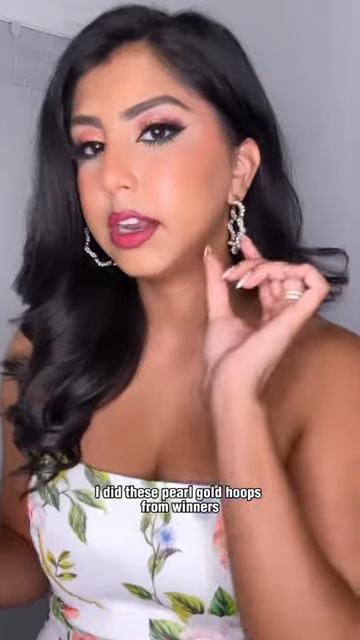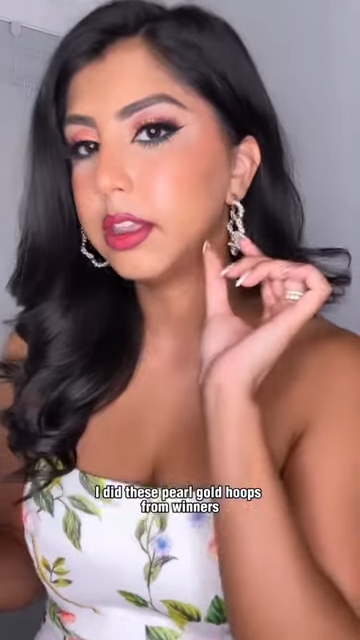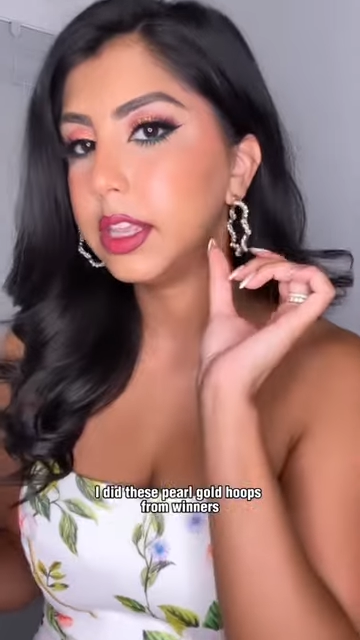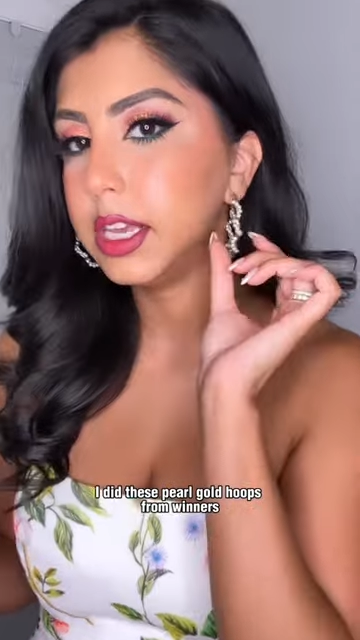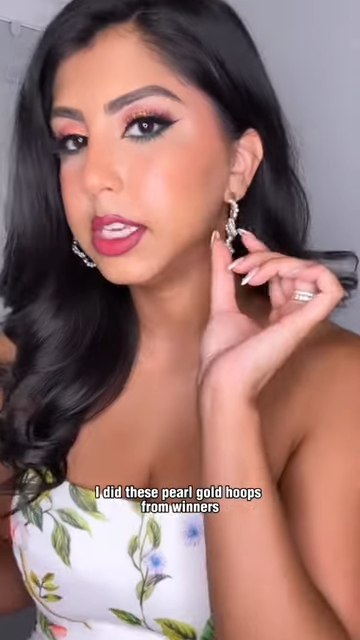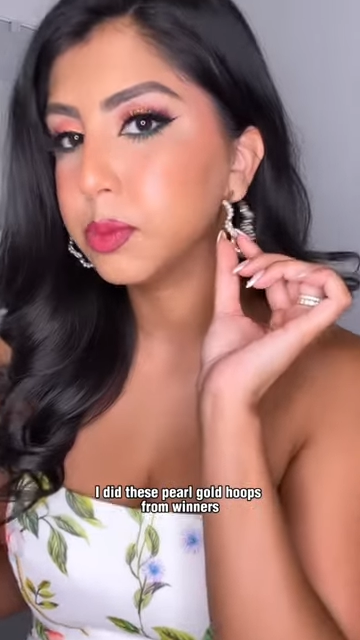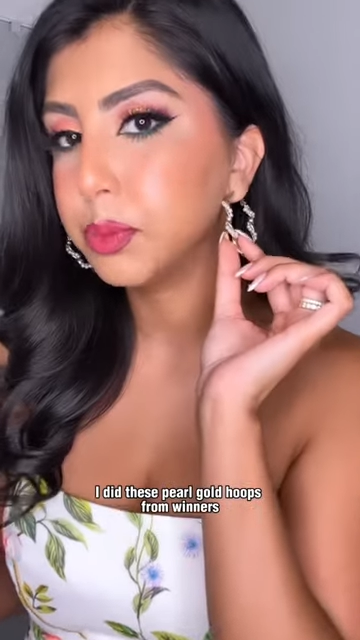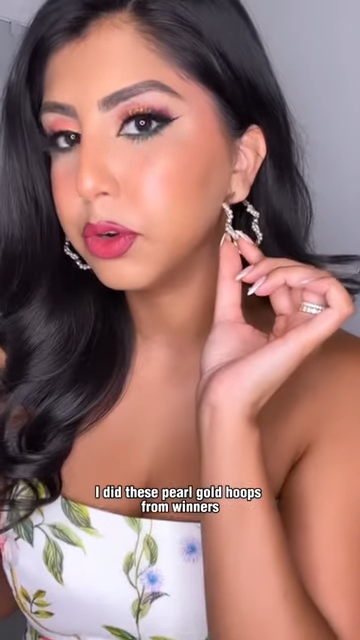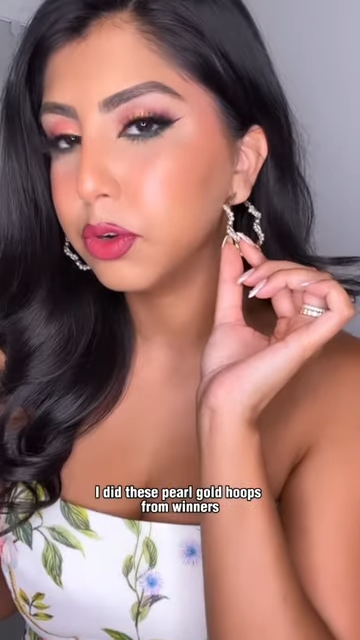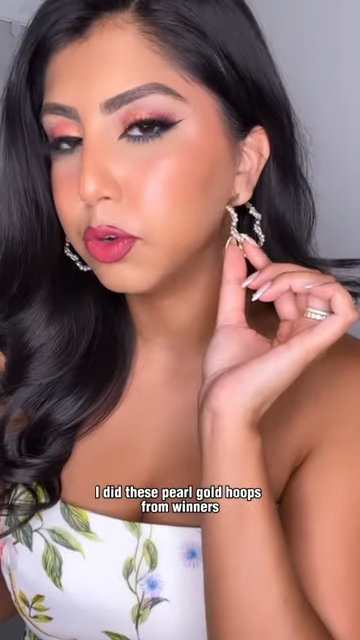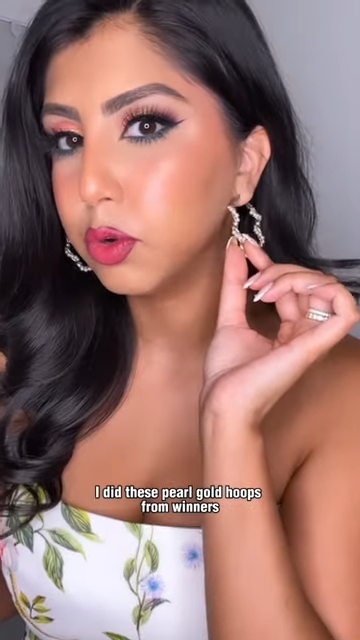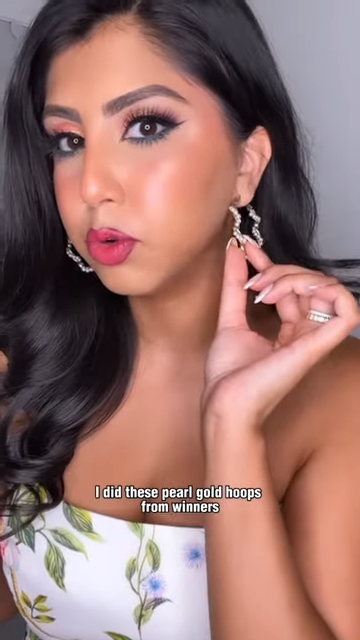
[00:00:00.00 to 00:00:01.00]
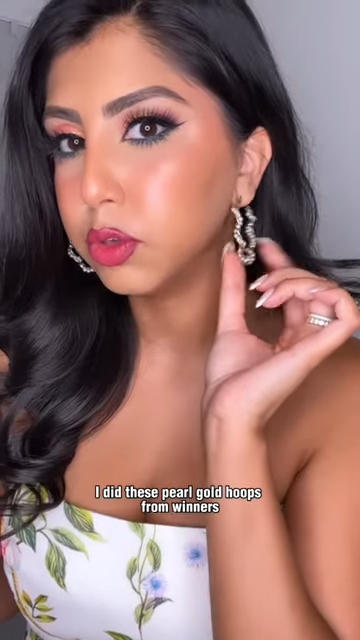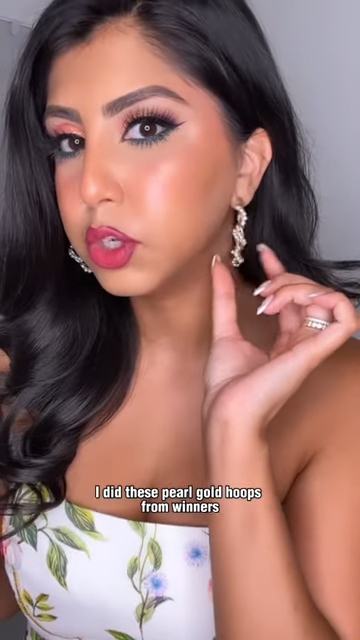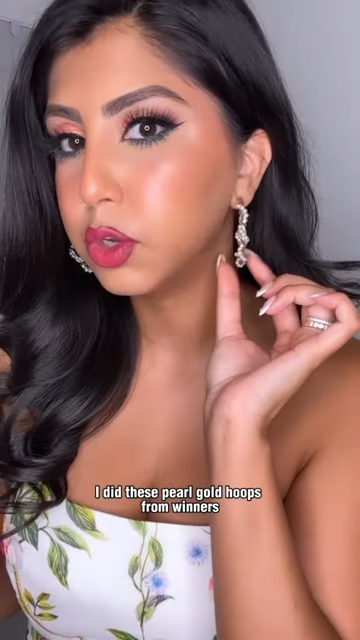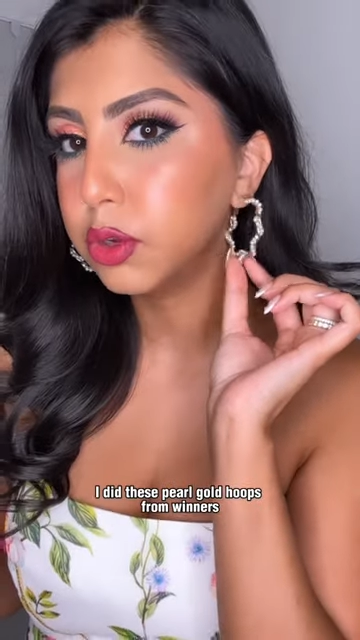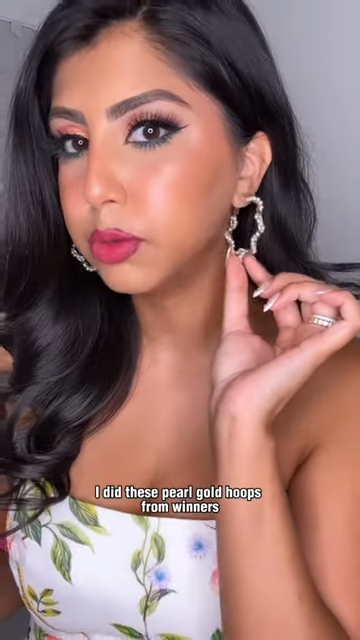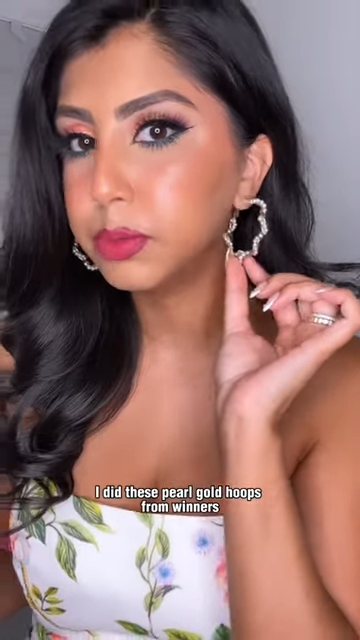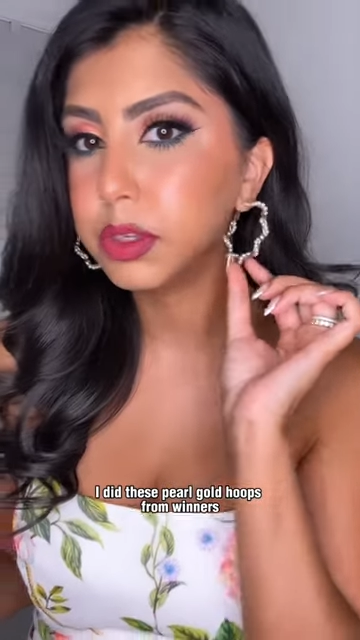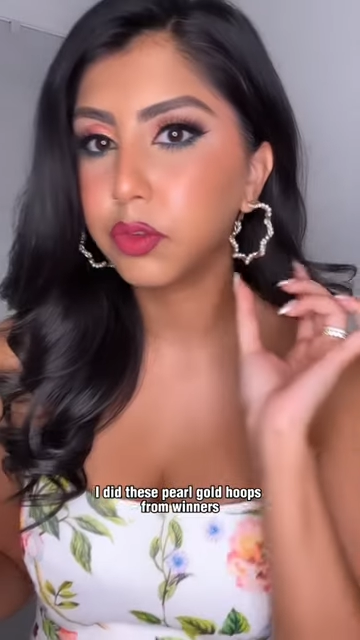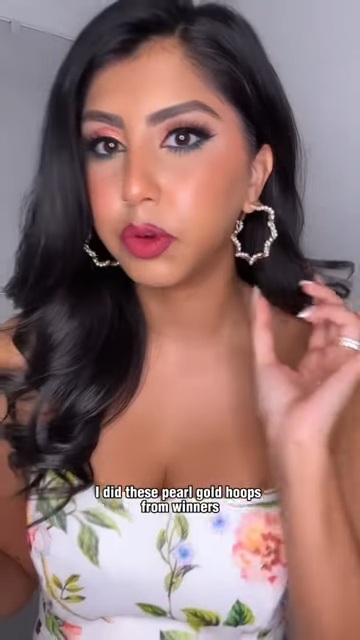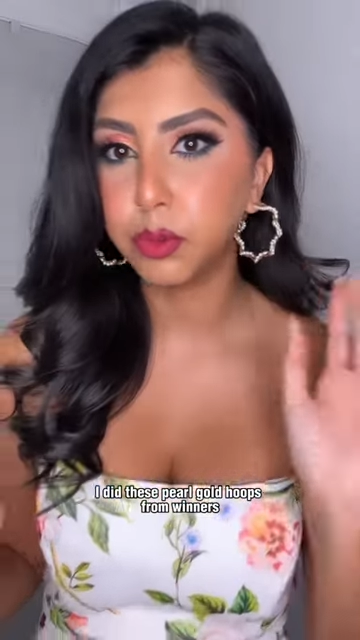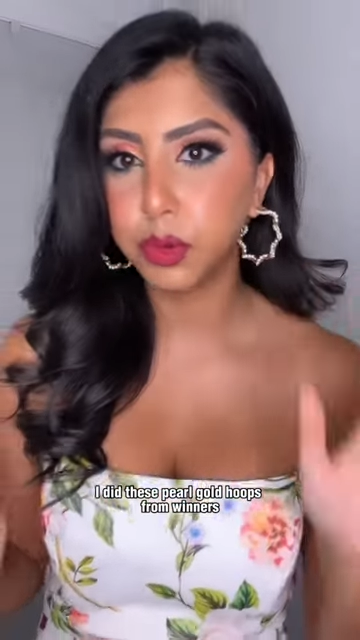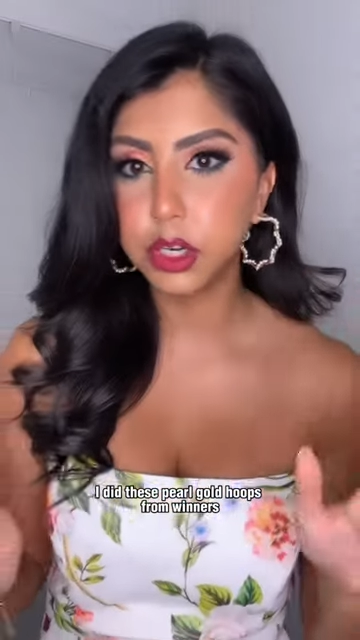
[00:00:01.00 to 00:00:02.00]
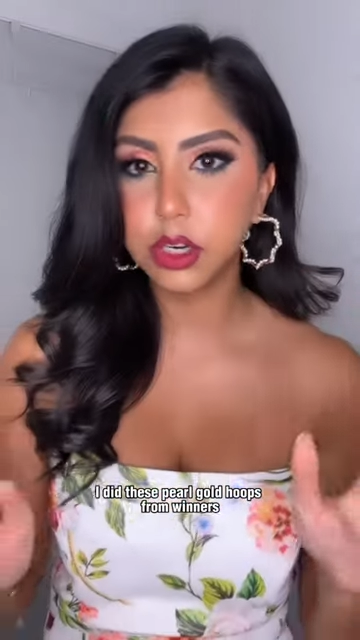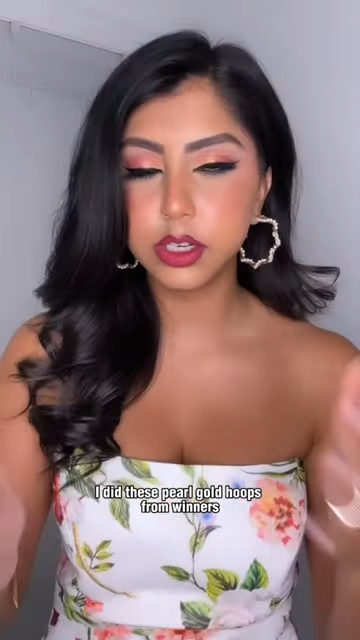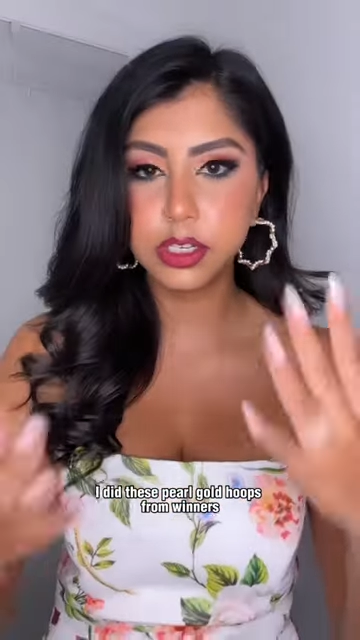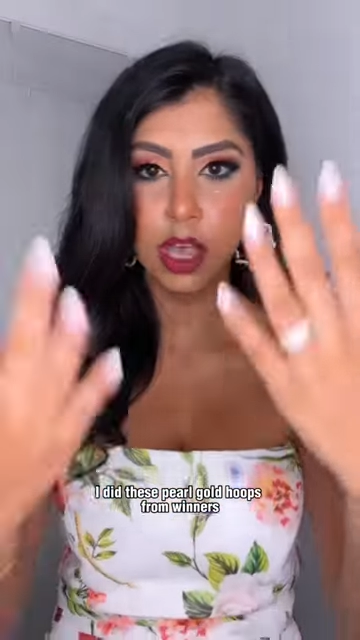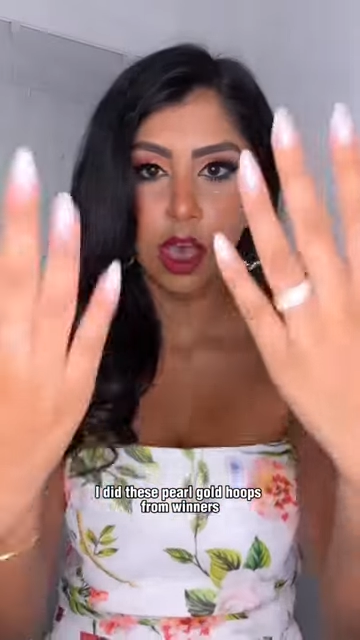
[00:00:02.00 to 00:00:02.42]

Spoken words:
these pearl gold hoops from Winners.